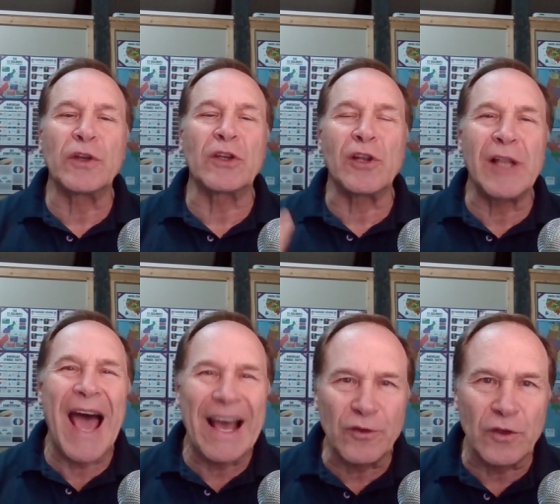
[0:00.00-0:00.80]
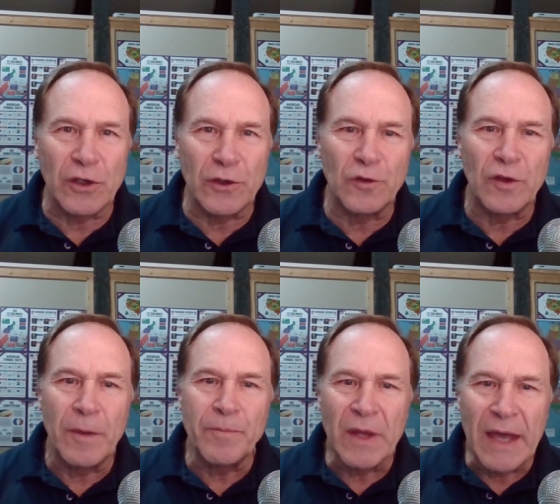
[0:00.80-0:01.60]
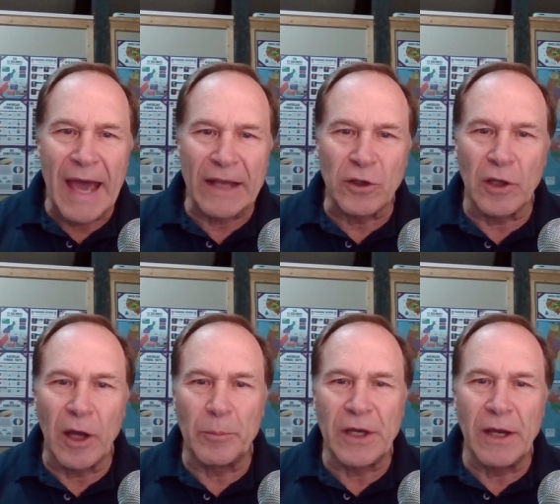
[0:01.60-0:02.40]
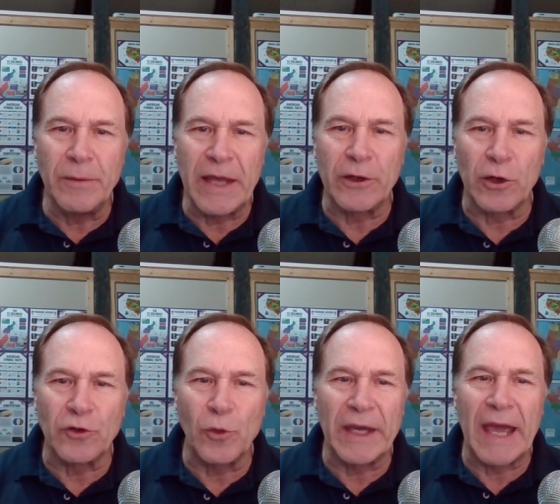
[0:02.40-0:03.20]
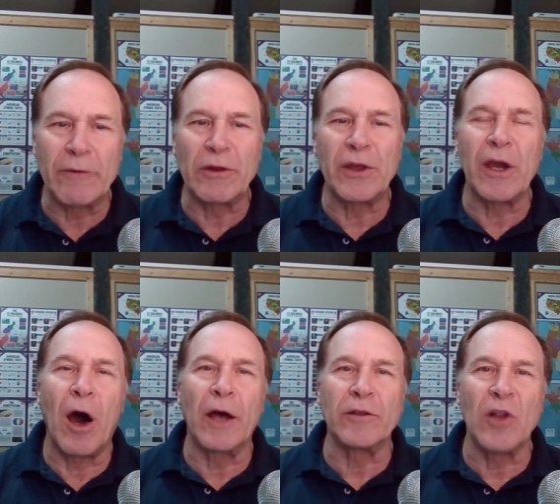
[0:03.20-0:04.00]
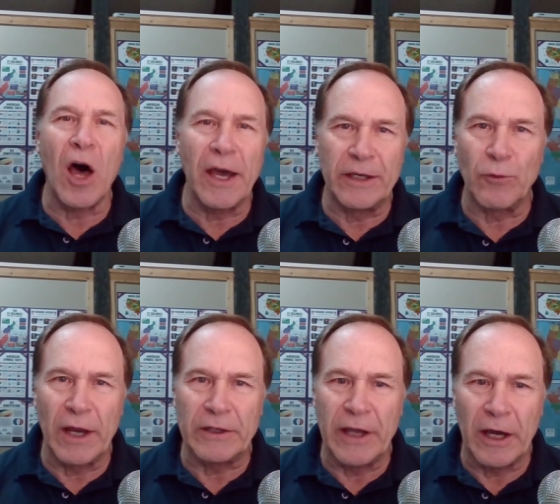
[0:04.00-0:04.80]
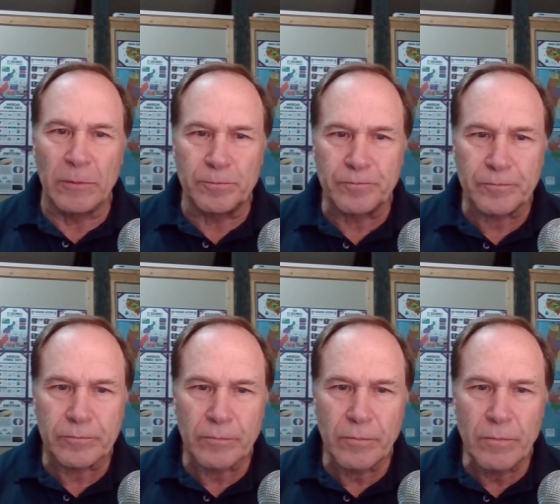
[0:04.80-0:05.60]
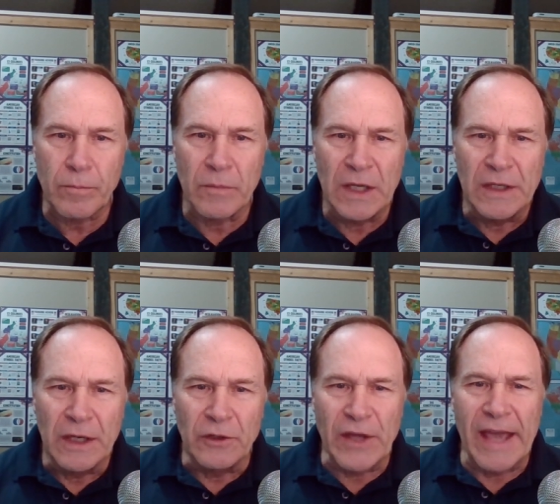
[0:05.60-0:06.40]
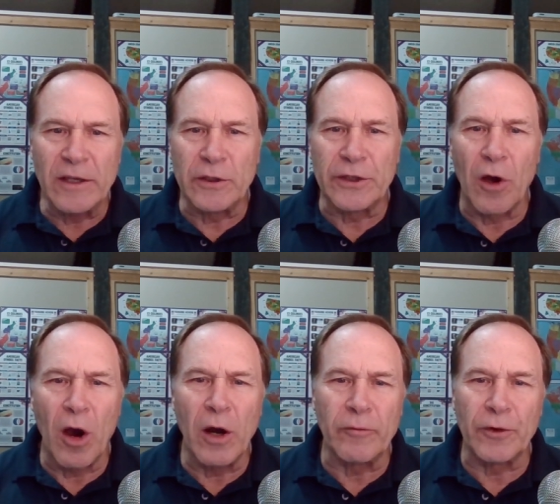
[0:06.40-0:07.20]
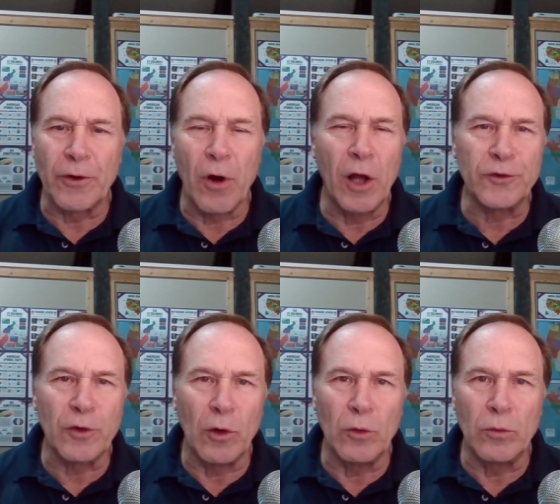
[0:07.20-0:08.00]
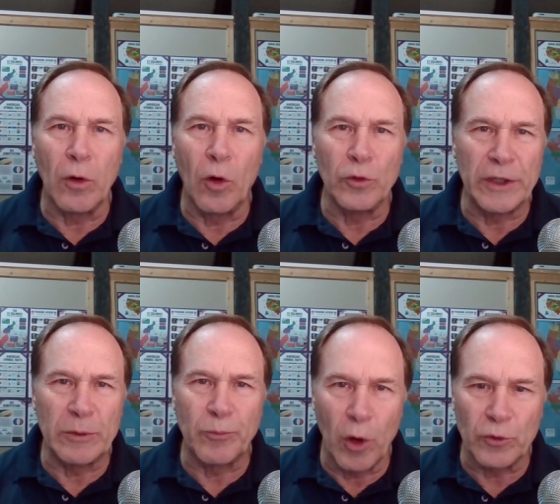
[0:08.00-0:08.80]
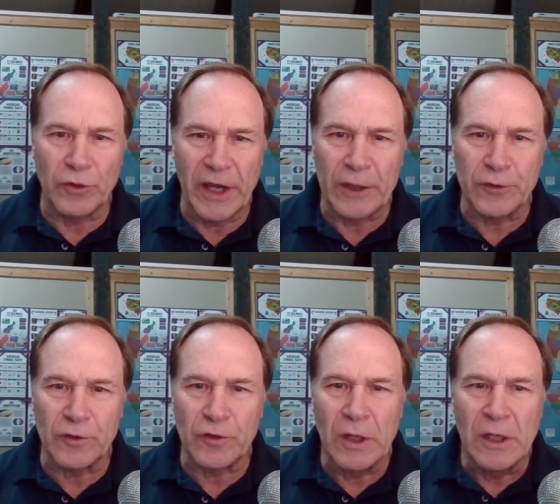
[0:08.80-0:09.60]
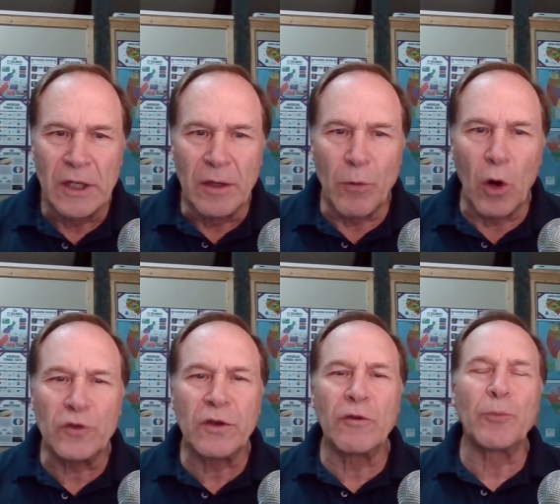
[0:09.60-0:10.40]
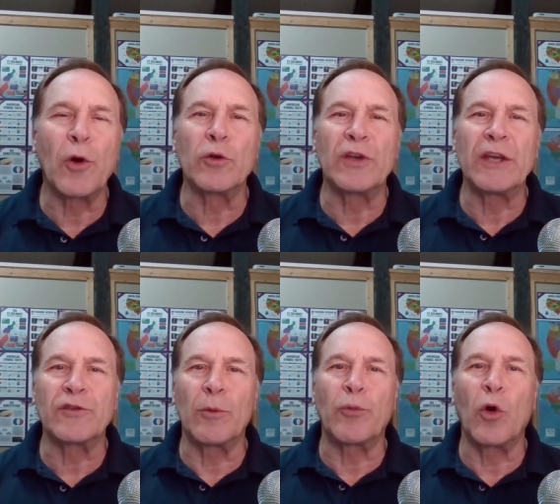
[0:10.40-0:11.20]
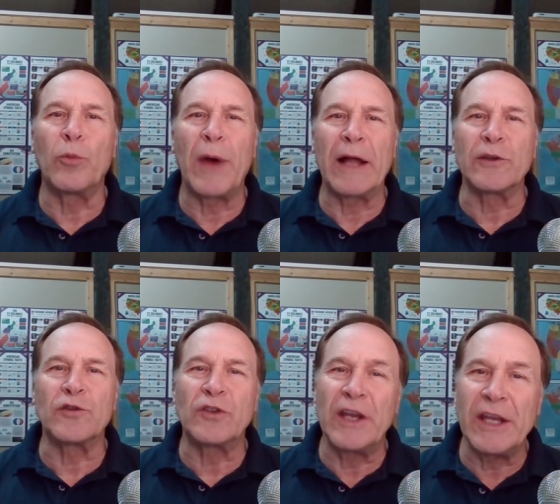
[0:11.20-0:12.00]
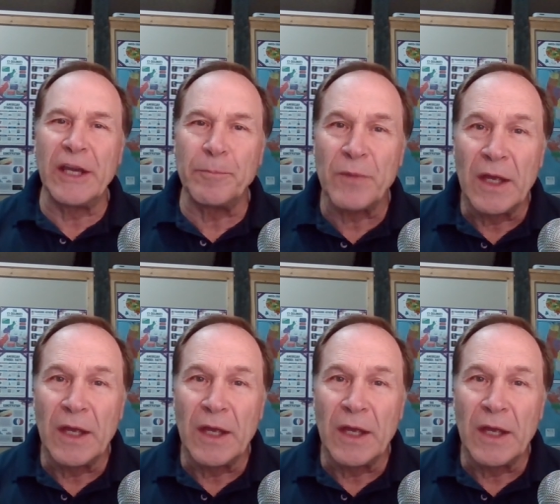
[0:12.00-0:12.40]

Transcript: classes at Columbia and are doing everything online right now. Yale and Harvard are also holding protests. Most of the protests are pro-Palestinian,